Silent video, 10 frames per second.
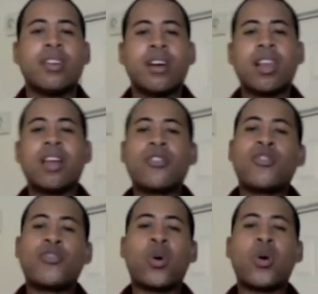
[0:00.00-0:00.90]
A level
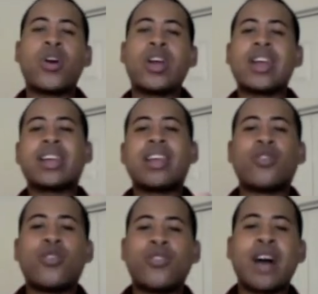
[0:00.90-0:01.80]
4 and a
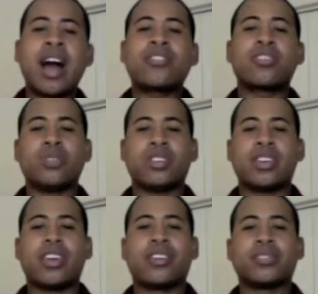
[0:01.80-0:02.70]
level 5
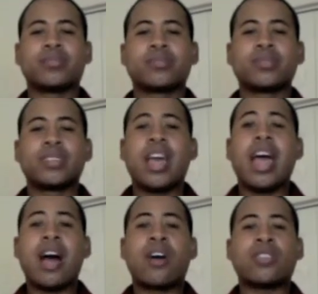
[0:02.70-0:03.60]
communicator,
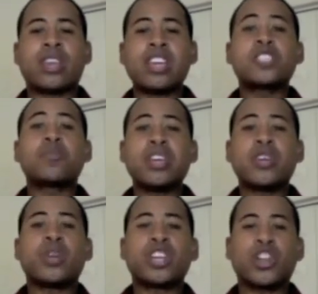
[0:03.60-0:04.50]
however, they
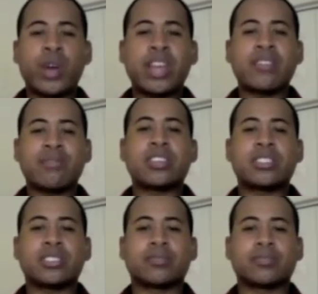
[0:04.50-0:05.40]
speak with great
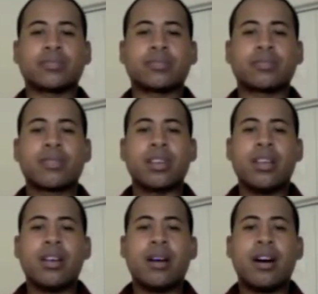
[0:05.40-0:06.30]
conviction.
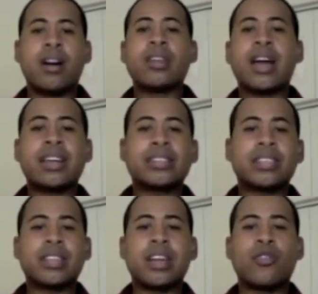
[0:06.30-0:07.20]
Unlike
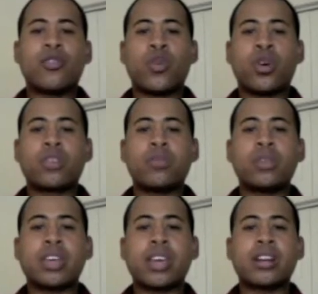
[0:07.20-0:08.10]
the level 4
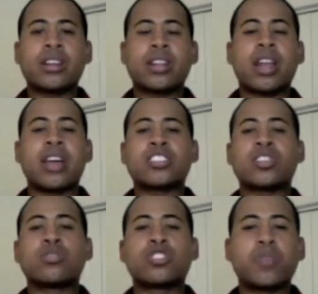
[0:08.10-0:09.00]
communicator that is
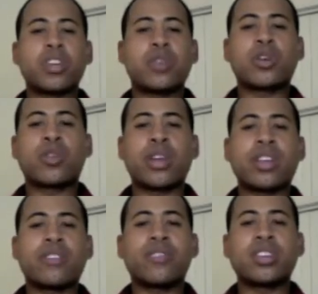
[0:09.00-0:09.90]
only speaking with great
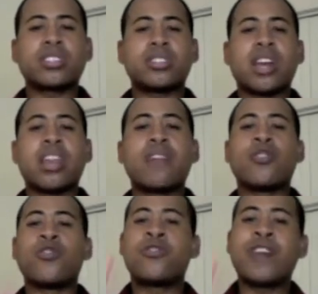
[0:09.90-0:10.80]
conviction, a level
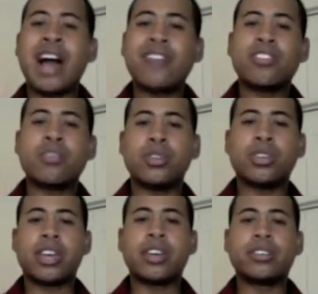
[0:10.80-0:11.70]
5
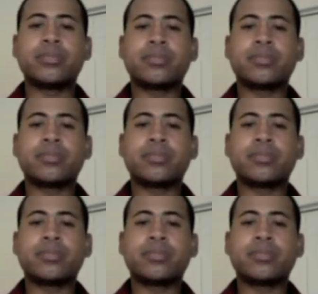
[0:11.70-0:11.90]
communicator,